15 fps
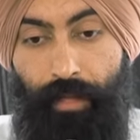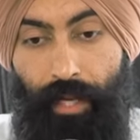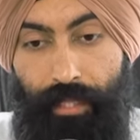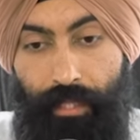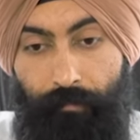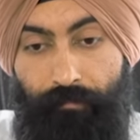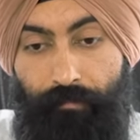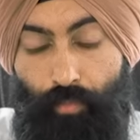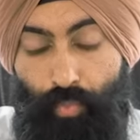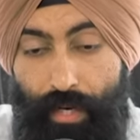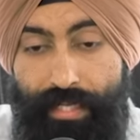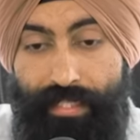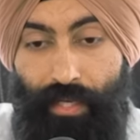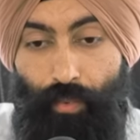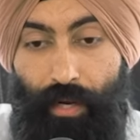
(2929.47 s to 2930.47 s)
and the
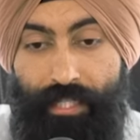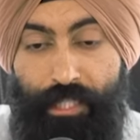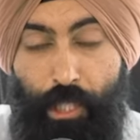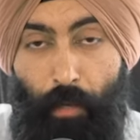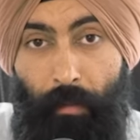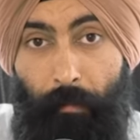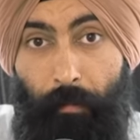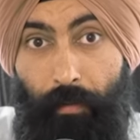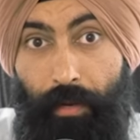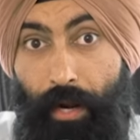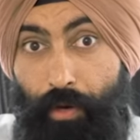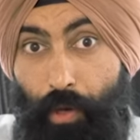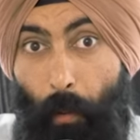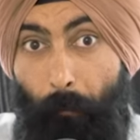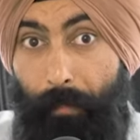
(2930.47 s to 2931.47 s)
reason why so many people
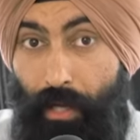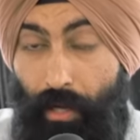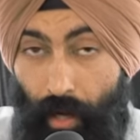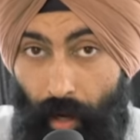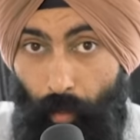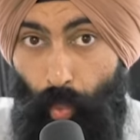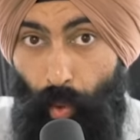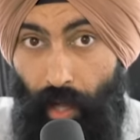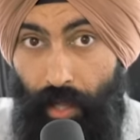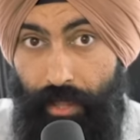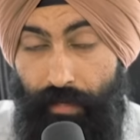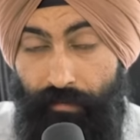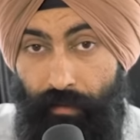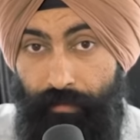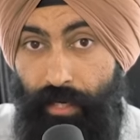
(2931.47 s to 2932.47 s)
don't become
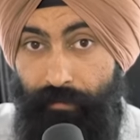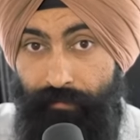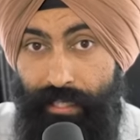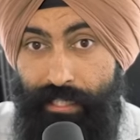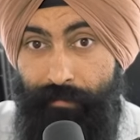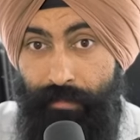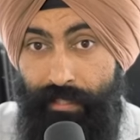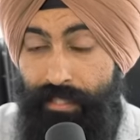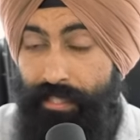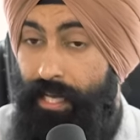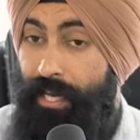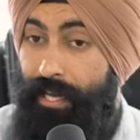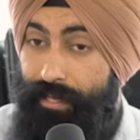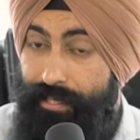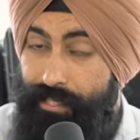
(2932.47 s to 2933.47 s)
wealthy from their investments,
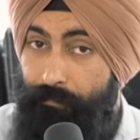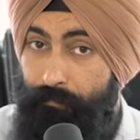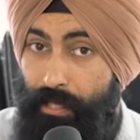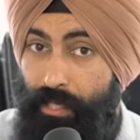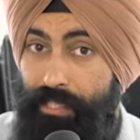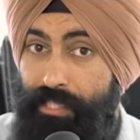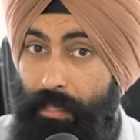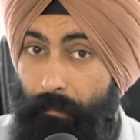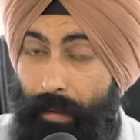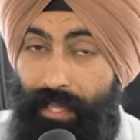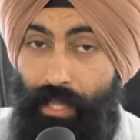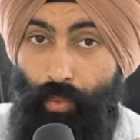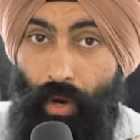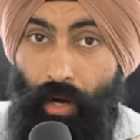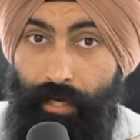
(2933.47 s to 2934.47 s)
isn't because they made
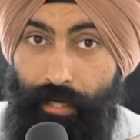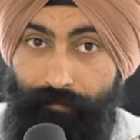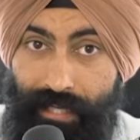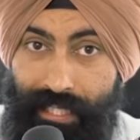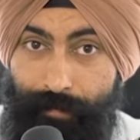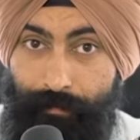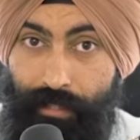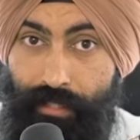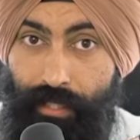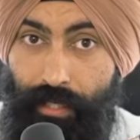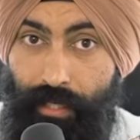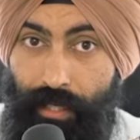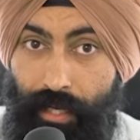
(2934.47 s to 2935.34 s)
the wrong investment.